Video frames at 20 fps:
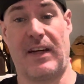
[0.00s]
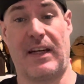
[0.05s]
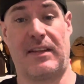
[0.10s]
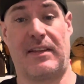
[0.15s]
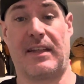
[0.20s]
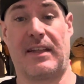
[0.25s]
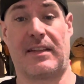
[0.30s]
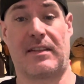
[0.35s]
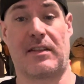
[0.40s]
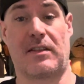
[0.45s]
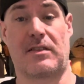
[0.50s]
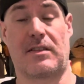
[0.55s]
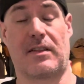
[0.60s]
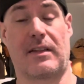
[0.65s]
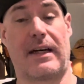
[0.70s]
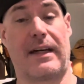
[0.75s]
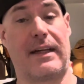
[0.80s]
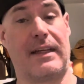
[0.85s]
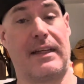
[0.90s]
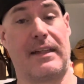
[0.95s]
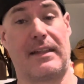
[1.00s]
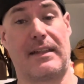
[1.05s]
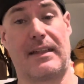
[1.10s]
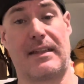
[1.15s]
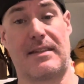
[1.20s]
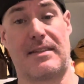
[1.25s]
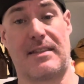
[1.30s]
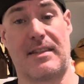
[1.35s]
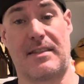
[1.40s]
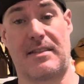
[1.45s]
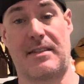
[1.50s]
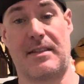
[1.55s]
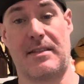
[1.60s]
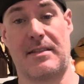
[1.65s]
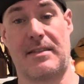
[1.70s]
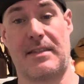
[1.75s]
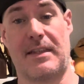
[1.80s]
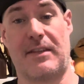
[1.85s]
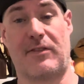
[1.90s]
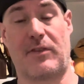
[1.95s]
I think there's a lot of
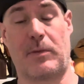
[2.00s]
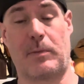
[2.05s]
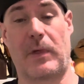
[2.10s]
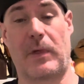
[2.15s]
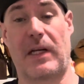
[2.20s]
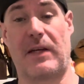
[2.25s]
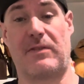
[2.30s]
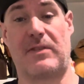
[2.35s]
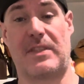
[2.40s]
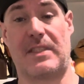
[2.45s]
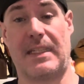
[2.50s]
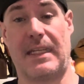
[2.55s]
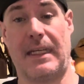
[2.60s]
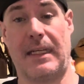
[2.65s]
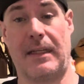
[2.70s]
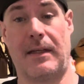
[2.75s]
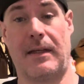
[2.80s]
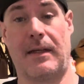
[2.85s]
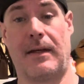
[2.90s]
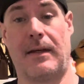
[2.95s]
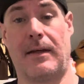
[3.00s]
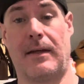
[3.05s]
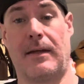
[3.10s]
inconsistency from what I've seen,